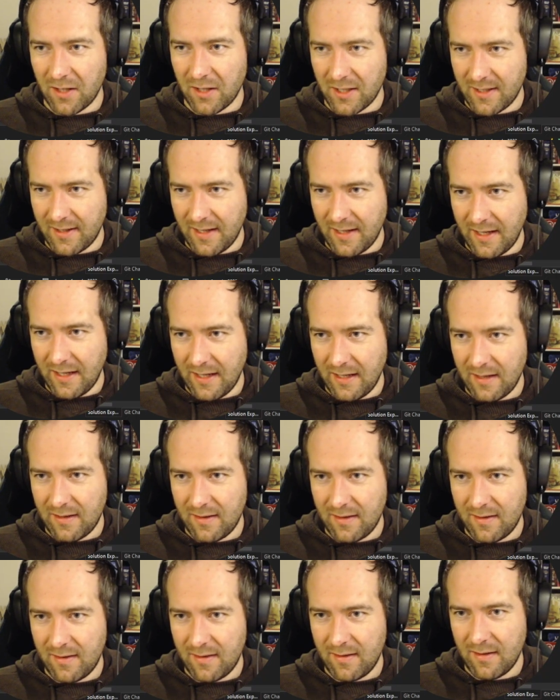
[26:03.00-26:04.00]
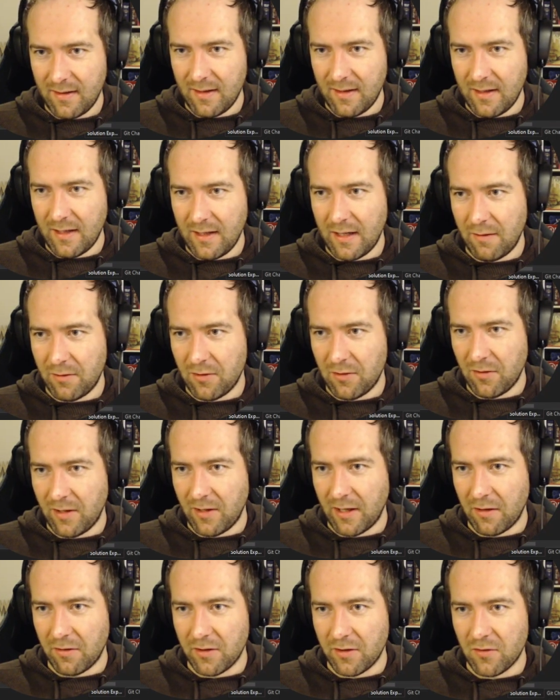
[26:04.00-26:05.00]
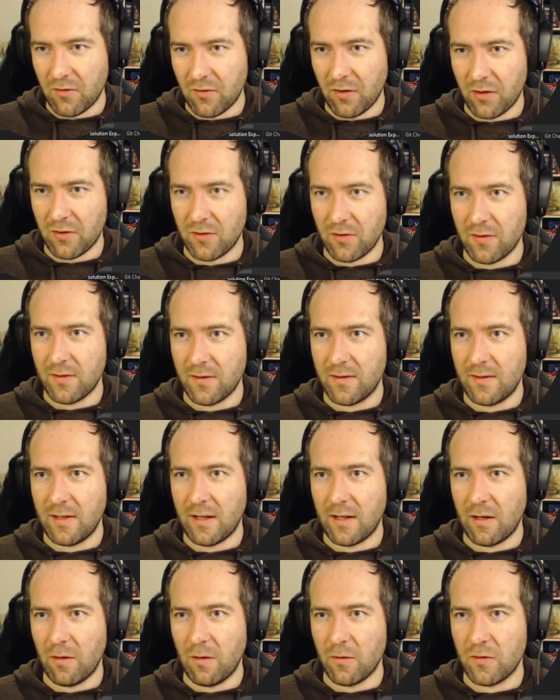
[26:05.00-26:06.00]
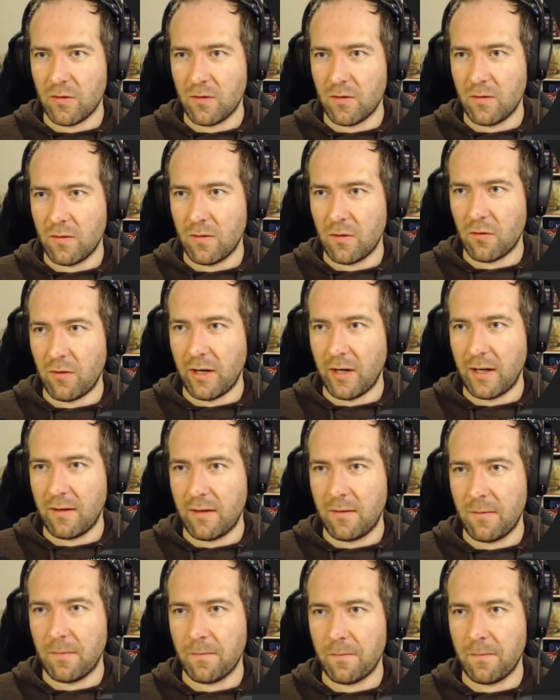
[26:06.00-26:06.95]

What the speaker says: stacks and we should get our instructions. That looks correct.